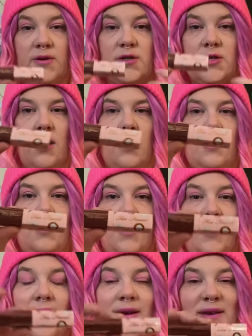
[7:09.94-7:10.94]

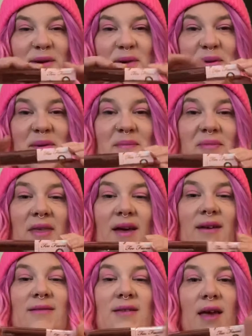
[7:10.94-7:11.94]
chocolate.
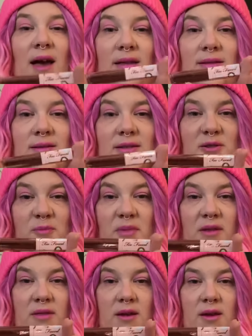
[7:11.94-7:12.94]
I, yeah, this is
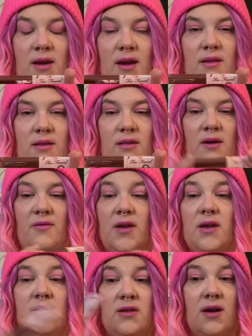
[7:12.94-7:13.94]
my thing. I love it.
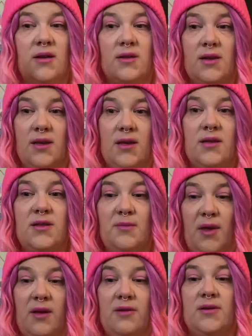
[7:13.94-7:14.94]
It does. It
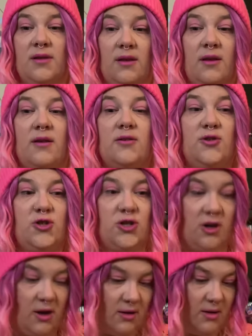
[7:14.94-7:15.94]
smells like
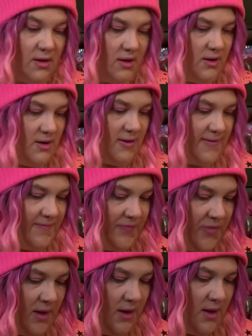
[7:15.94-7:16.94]
chocolate. It
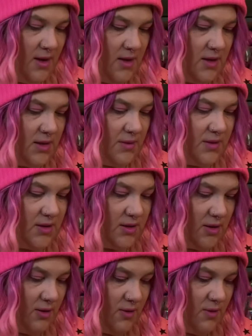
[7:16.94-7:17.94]
smells
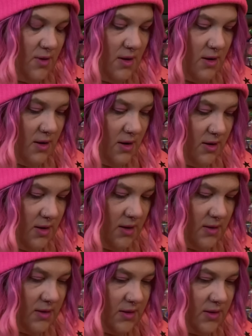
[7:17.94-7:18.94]
so
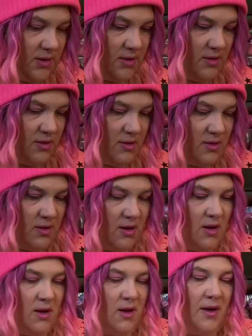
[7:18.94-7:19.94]
nice.
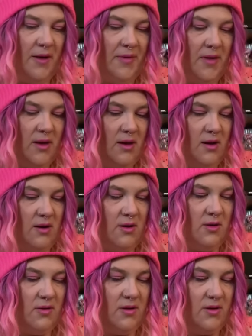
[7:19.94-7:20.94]
And
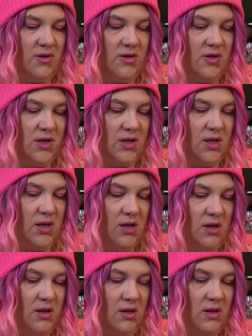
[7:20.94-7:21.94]
then this is just
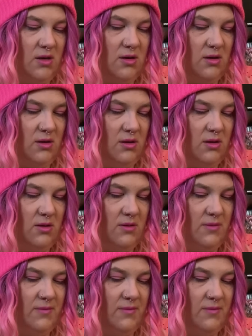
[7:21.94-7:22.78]
like a little